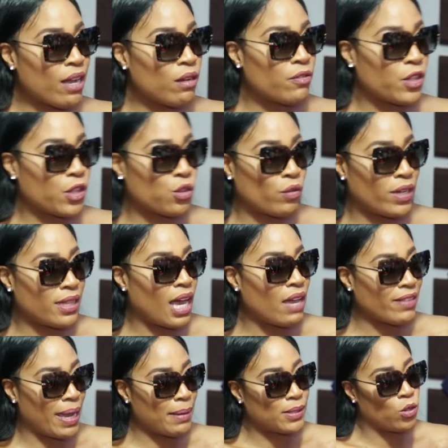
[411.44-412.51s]
out of the three that
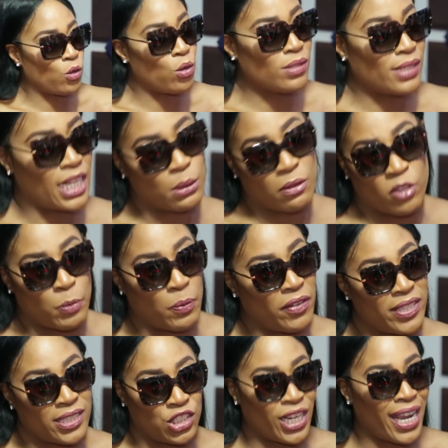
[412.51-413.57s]
I've kept in contact with is
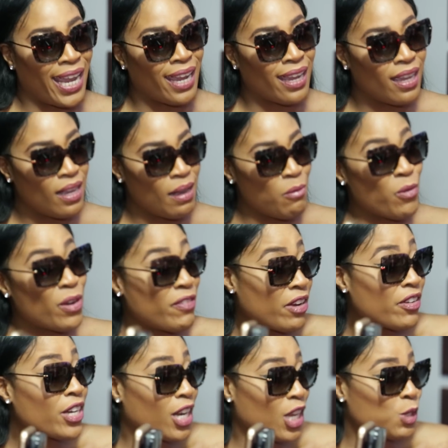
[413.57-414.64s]
Professor Jay. Mm-hmm. We're
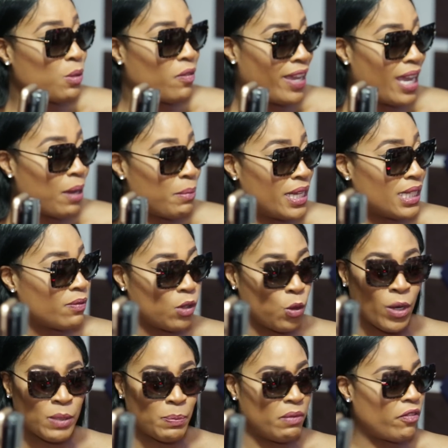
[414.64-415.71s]
very close with him. He's
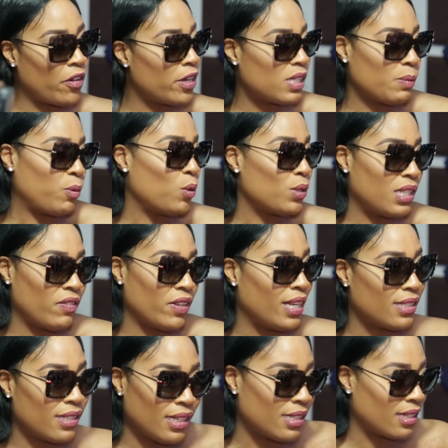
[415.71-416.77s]
always been very supportive and
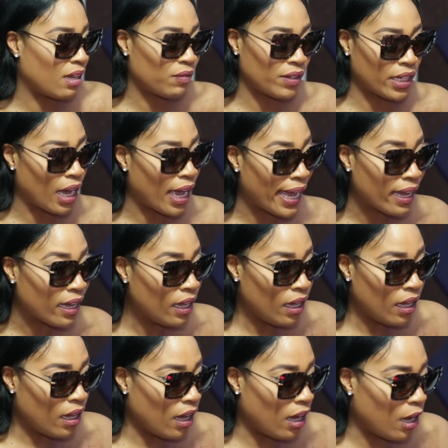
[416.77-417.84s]
he's, he's a lovely guy.
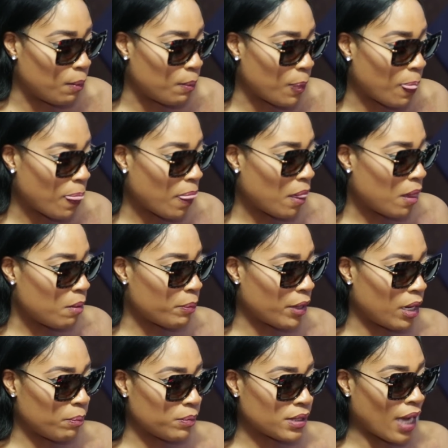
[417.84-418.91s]
Oh yeah. Um,
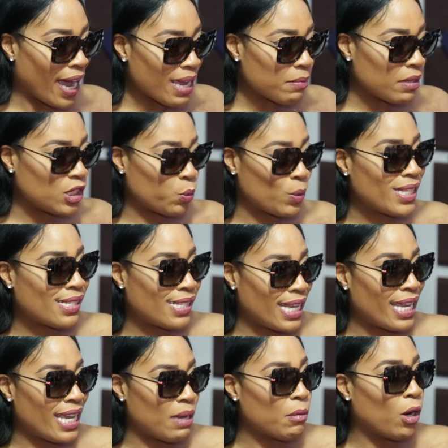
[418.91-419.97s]
but Diamond, we
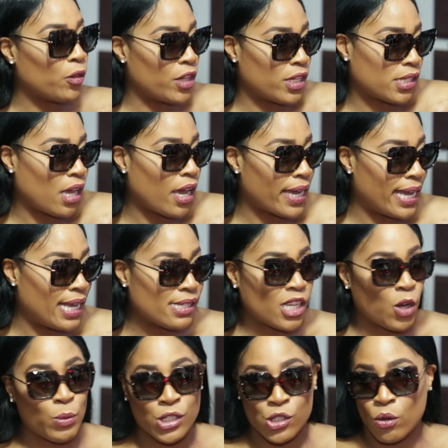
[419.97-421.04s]
see him on the circuit.
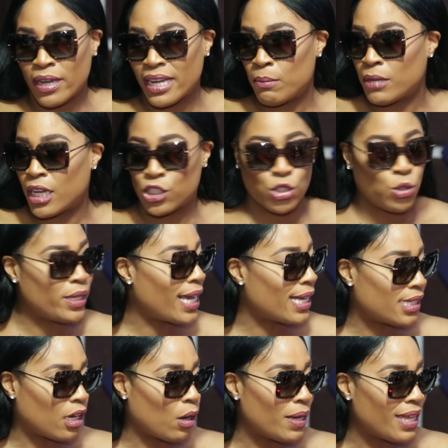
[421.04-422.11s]
So we saw him like two
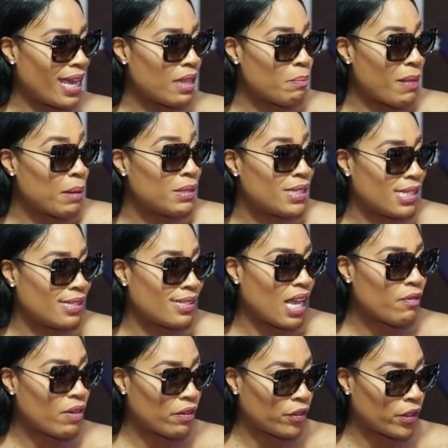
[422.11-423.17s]
years ago at, at Mamas in
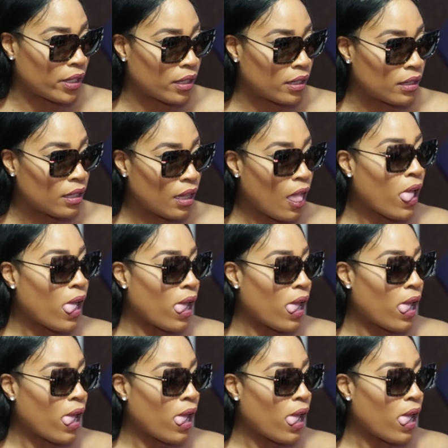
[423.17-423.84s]
South Africa. Oh yeah, oh